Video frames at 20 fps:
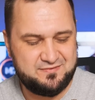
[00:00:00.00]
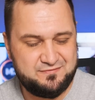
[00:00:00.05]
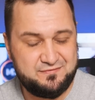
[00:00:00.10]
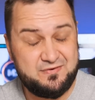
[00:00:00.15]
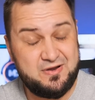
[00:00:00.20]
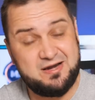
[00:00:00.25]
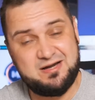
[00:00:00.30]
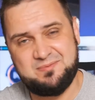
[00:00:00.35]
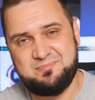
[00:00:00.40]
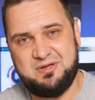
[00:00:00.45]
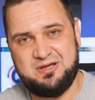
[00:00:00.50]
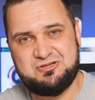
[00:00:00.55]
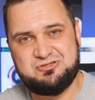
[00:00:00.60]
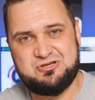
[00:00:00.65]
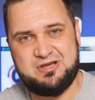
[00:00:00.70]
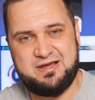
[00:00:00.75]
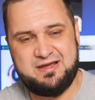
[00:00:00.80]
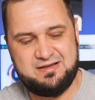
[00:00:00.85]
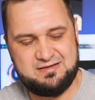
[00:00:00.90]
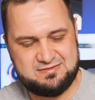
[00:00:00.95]
very big
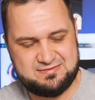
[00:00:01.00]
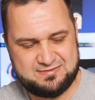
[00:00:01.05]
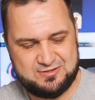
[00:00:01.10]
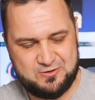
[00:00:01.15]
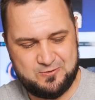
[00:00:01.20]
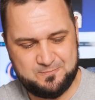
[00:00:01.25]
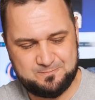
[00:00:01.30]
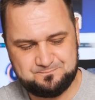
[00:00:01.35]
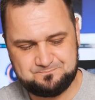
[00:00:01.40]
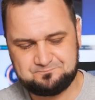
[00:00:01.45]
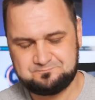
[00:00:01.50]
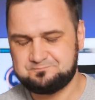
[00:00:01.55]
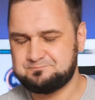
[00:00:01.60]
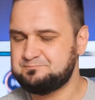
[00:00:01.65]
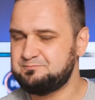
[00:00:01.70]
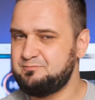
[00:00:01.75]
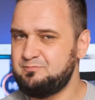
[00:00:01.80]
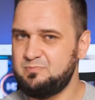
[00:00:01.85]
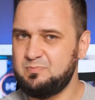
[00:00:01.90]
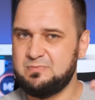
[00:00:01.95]
change. So
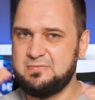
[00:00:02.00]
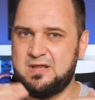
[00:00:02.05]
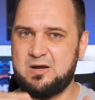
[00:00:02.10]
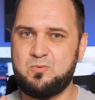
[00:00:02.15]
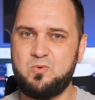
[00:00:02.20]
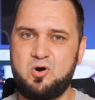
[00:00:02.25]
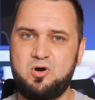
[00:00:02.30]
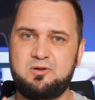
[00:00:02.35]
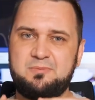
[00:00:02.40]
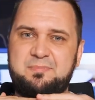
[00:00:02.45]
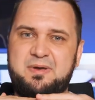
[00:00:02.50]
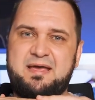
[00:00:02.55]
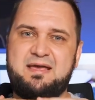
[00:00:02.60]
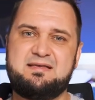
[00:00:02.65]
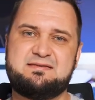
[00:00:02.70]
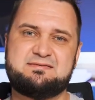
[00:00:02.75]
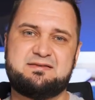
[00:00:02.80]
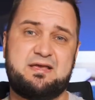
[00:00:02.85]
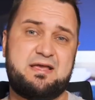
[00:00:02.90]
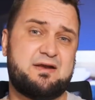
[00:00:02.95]
the whole
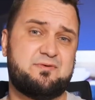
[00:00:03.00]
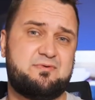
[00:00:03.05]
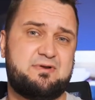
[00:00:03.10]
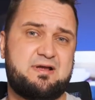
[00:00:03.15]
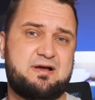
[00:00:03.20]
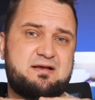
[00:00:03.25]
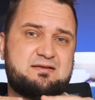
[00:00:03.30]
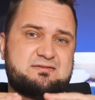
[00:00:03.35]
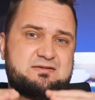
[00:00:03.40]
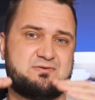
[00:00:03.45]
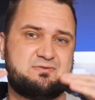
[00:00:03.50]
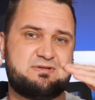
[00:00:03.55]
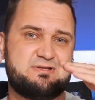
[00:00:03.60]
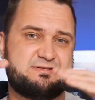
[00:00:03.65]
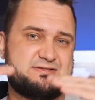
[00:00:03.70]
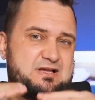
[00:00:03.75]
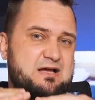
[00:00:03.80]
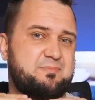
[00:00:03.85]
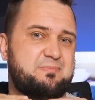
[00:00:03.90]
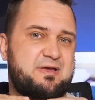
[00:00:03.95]
bass area, so the
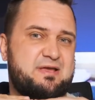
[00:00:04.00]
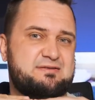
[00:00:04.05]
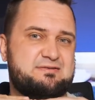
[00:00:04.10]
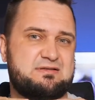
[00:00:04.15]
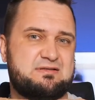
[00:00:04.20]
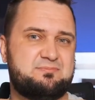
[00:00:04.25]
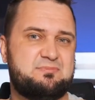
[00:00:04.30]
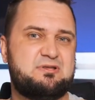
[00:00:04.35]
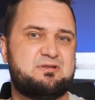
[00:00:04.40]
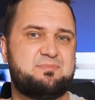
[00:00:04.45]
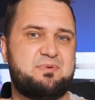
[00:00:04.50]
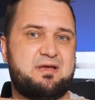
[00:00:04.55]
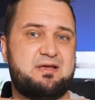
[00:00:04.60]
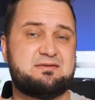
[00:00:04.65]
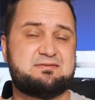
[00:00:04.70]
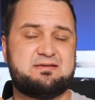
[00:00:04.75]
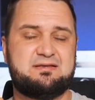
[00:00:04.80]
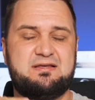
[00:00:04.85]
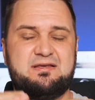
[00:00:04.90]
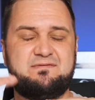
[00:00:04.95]
sub bass and mid
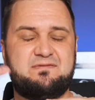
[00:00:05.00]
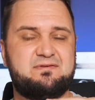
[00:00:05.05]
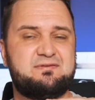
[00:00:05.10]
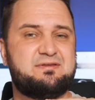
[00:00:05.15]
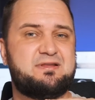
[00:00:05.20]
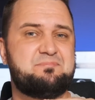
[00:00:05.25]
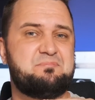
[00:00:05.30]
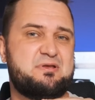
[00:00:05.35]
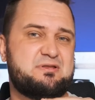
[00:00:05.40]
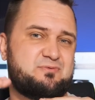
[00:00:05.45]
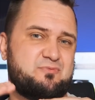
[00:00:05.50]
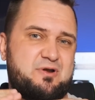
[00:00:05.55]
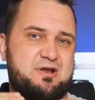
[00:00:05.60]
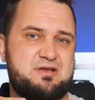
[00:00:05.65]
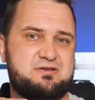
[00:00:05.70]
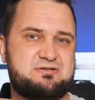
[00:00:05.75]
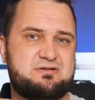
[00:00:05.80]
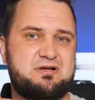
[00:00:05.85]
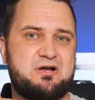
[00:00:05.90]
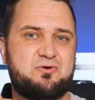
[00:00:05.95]
bass, even the mid
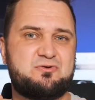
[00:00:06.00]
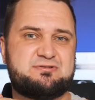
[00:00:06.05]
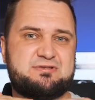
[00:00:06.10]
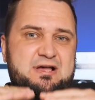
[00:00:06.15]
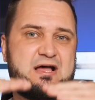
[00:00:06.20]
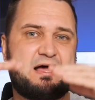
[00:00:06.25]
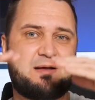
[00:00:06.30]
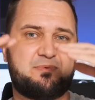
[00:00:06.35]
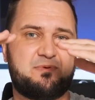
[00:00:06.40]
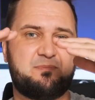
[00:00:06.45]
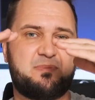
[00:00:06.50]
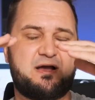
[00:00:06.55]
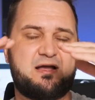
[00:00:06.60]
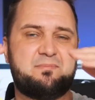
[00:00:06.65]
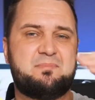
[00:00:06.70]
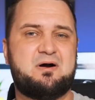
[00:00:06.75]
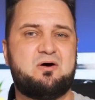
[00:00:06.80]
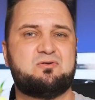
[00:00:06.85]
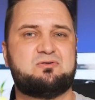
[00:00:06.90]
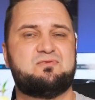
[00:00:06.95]
range goes up by
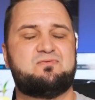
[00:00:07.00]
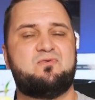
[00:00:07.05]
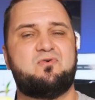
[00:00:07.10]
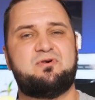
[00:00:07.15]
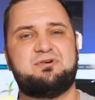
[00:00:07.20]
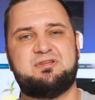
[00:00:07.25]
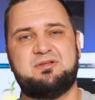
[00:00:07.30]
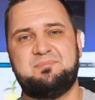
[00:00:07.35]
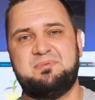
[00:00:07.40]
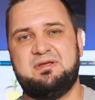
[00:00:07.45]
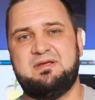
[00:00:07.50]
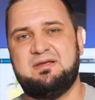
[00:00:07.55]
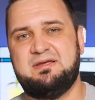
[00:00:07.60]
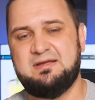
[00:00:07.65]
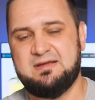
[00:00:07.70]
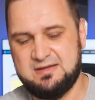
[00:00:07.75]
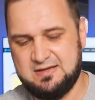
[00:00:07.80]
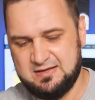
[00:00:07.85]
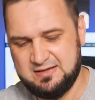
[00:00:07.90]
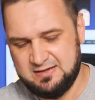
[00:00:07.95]
about 4 dB.
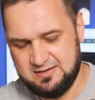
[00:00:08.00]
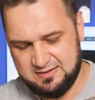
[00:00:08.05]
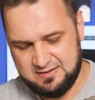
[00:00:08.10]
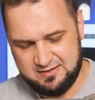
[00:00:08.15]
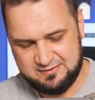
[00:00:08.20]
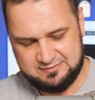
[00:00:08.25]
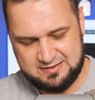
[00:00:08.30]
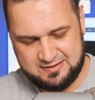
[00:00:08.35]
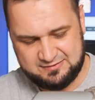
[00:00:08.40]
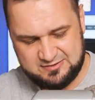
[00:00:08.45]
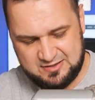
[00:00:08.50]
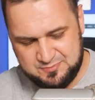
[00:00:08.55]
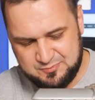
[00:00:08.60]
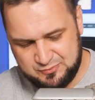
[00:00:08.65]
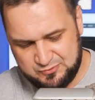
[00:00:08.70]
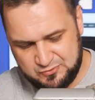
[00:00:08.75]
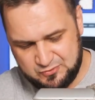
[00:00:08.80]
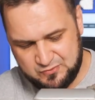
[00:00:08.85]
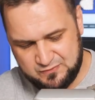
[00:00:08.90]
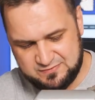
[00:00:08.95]
And that
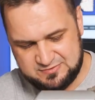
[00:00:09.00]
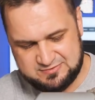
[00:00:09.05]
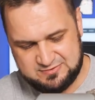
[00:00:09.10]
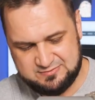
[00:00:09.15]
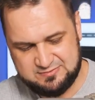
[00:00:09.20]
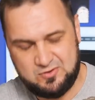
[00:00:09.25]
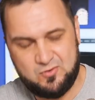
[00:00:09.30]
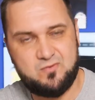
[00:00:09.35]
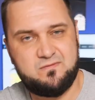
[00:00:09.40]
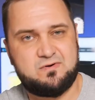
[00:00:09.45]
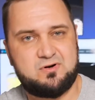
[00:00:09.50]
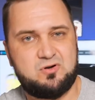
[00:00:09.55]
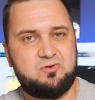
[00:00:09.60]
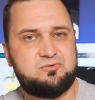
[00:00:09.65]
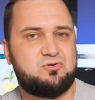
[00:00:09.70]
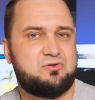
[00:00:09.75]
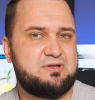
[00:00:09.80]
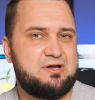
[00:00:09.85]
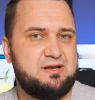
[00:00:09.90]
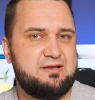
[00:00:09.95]
improves the overall
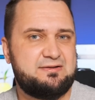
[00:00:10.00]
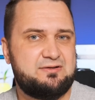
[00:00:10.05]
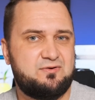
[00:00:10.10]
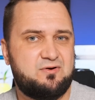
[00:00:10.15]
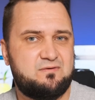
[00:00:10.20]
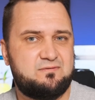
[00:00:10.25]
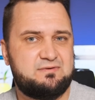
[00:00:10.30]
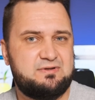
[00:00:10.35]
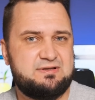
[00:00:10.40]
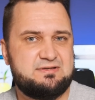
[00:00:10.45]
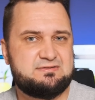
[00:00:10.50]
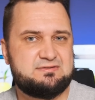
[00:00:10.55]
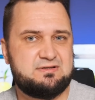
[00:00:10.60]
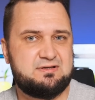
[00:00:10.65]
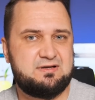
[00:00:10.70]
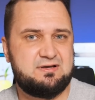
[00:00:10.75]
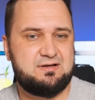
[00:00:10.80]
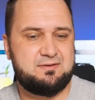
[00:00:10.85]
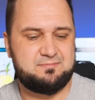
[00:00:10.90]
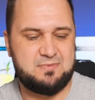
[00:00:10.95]
tonality of this
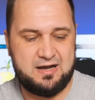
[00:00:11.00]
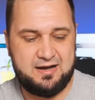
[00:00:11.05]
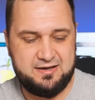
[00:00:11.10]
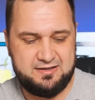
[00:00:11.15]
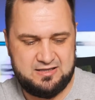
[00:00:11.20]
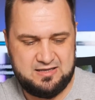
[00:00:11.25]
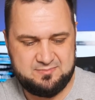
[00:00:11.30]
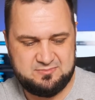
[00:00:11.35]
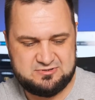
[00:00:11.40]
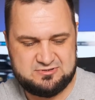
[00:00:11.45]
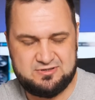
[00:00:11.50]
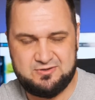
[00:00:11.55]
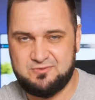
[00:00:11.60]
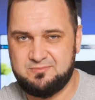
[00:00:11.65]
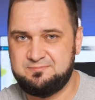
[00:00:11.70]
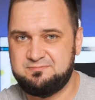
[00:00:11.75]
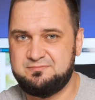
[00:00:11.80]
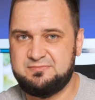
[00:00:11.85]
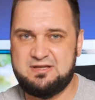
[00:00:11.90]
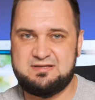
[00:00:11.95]
IEM. So
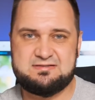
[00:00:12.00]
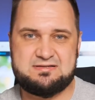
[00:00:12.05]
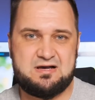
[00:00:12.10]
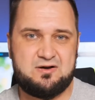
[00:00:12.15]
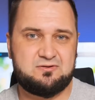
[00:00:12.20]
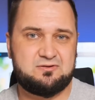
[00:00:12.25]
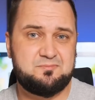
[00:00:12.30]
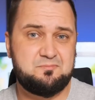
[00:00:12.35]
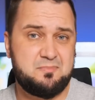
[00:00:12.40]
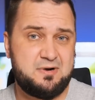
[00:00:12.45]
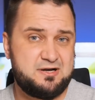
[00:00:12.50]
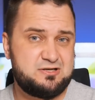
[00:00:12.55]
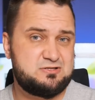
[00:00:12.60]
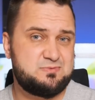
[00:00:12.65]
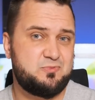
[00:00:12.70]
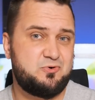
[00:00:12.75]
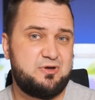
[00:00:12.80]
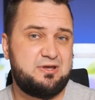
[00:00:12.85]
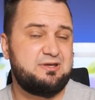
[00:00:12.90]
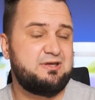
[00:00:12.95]
they sound much
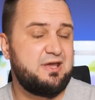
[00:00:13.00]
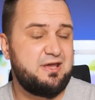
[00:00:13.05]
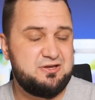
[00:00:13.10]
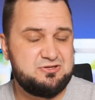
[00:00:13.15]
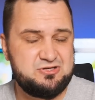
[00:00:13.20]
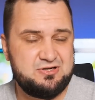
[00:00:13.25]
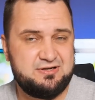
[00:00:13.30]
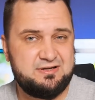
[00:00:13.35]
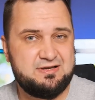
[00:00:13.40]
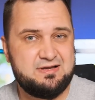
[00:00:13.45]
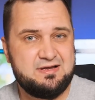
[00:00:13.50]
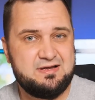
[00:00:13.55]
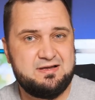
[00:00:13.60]
more engaging,